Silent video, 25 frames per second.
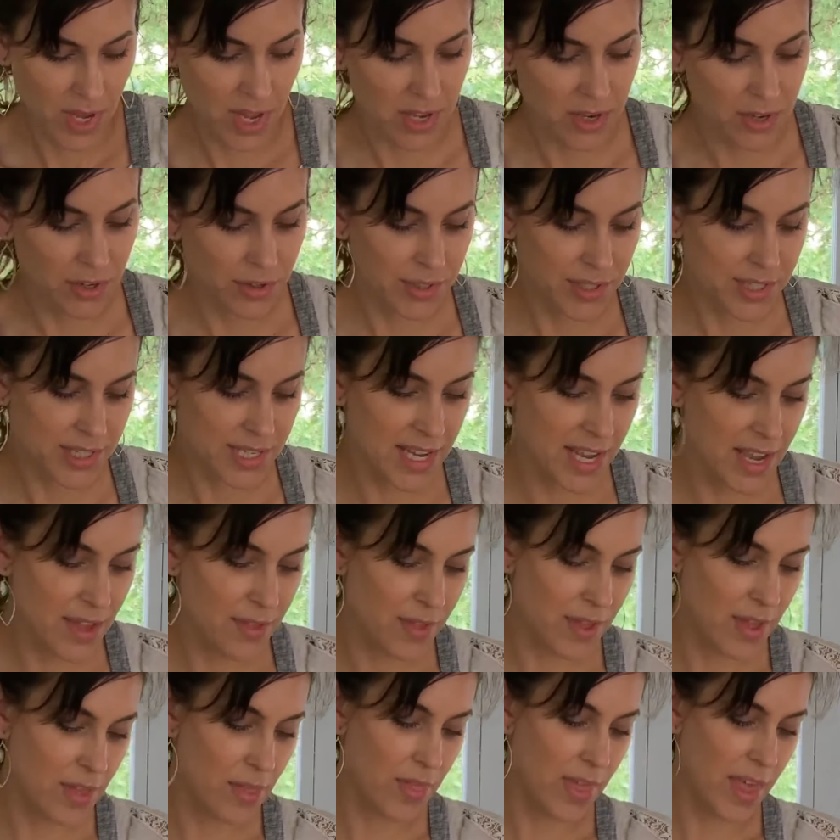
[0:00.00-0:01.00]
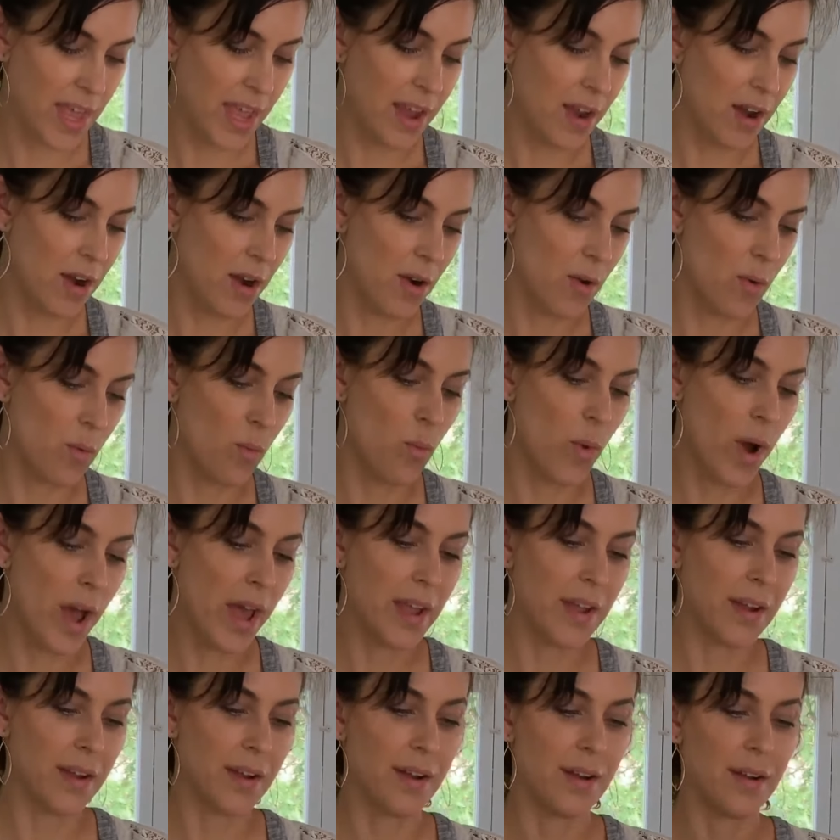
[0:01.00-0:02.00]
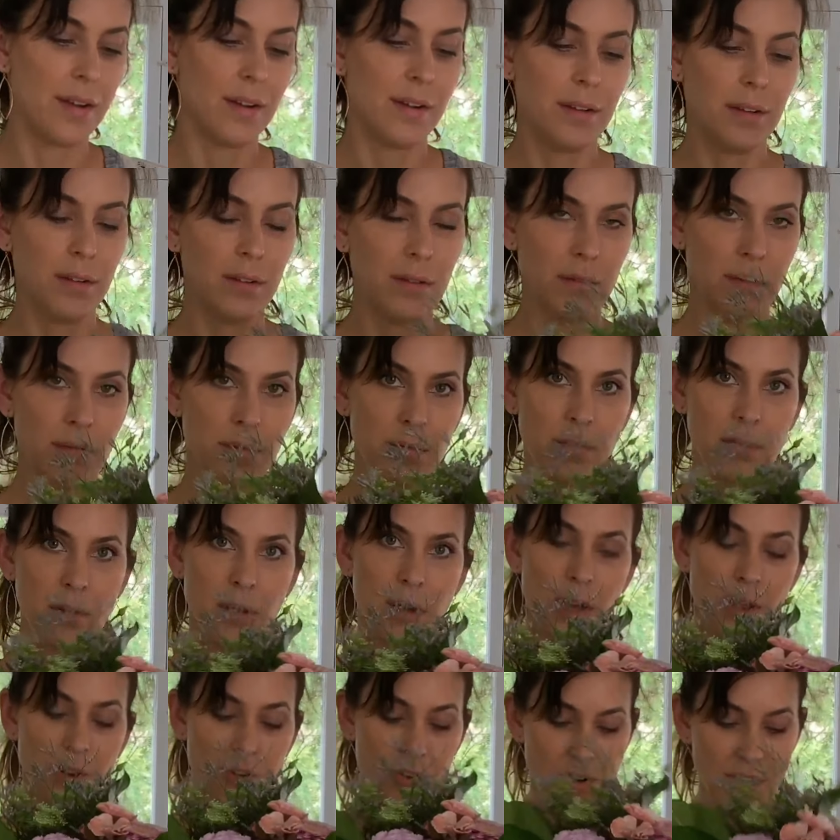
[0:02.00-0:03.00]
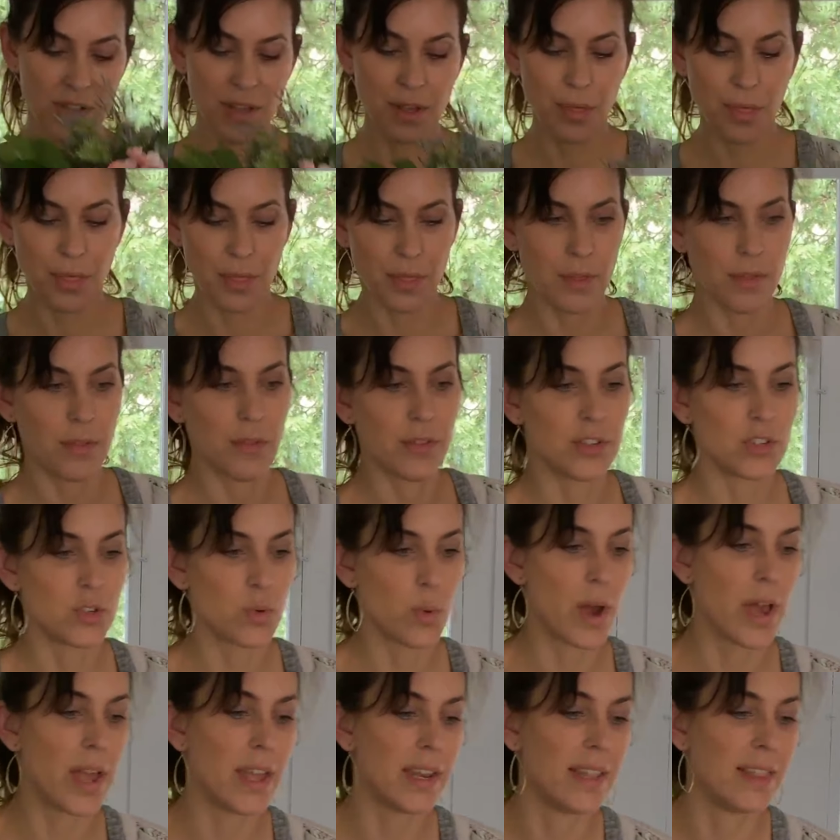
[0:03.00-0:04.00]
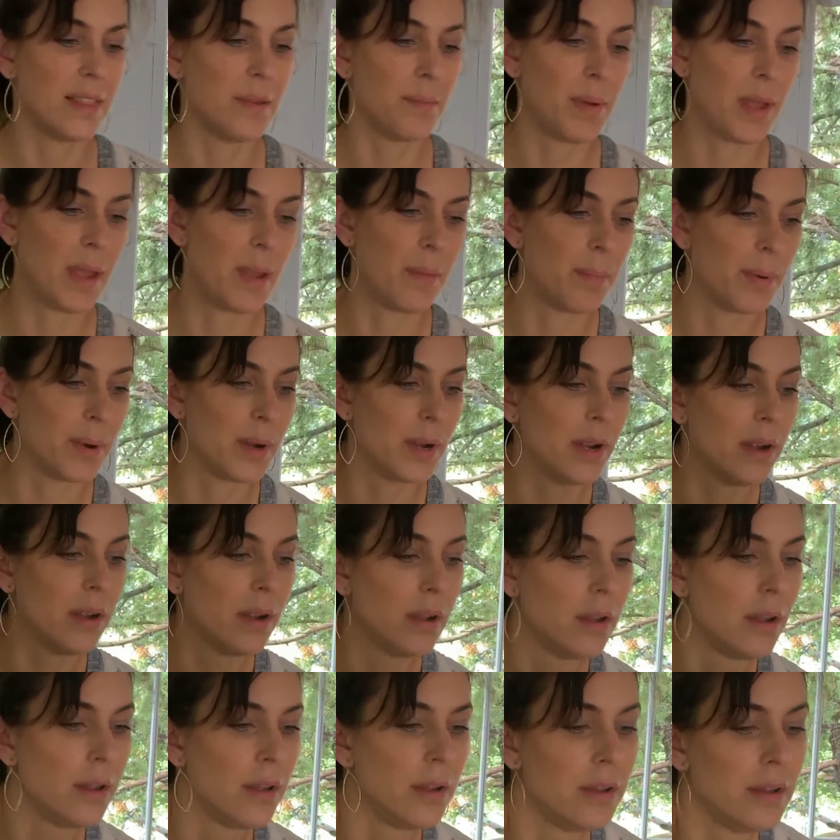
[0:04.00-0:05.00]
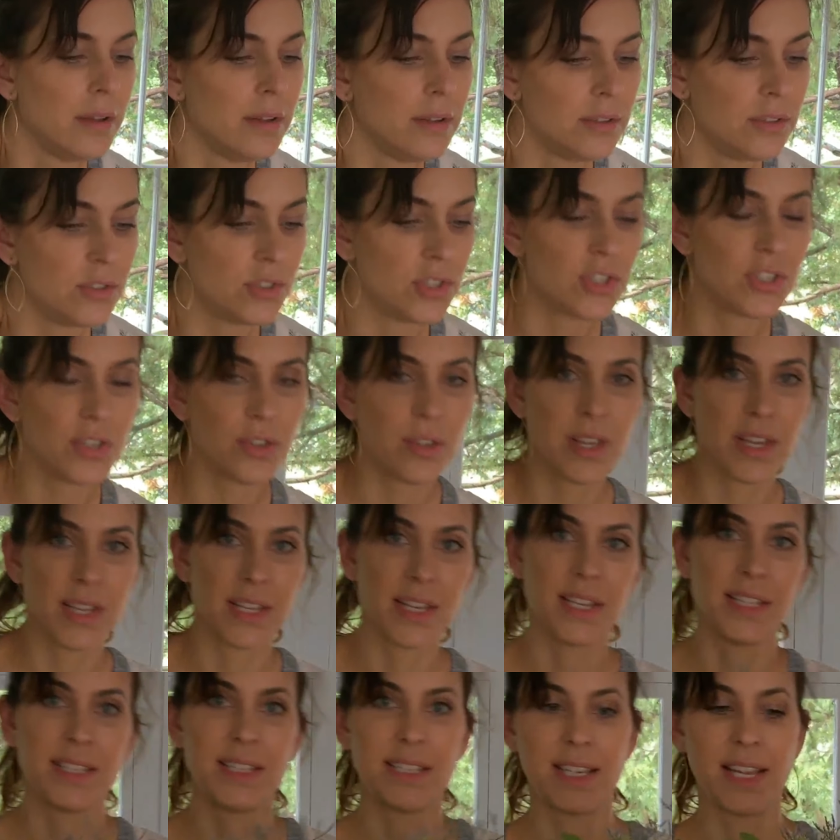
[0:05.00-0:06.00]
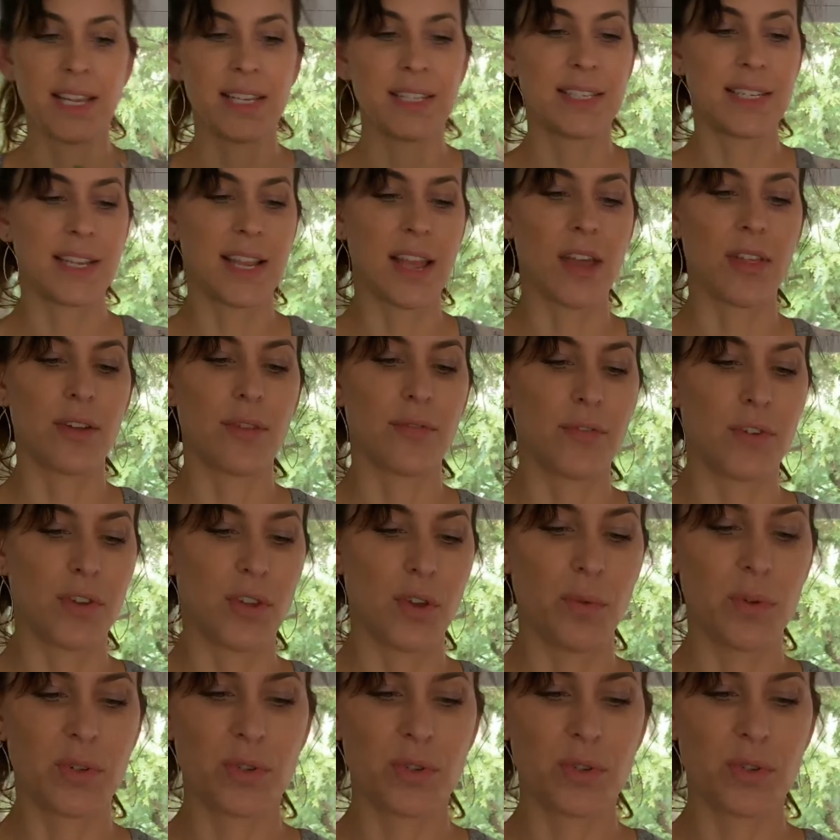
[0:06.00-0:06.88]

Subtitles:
And you'll see that they are wired underneath the twine in the paper, just so that it stays together for you.